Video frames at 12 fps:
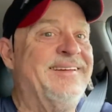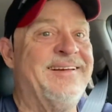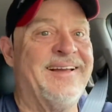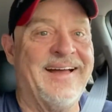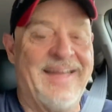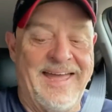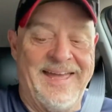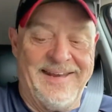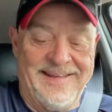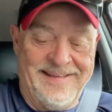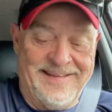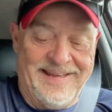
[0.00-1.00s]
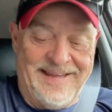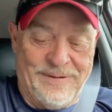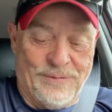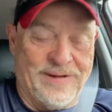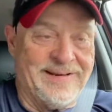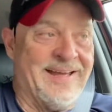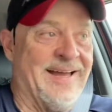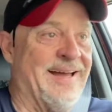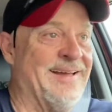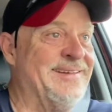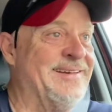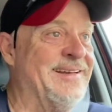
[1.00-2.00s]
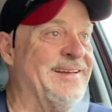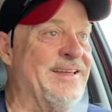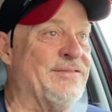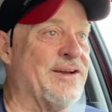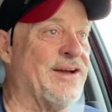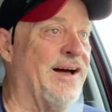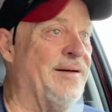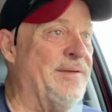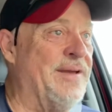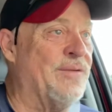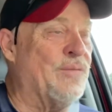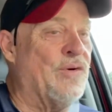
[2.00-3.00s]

I had one guy leave a comment on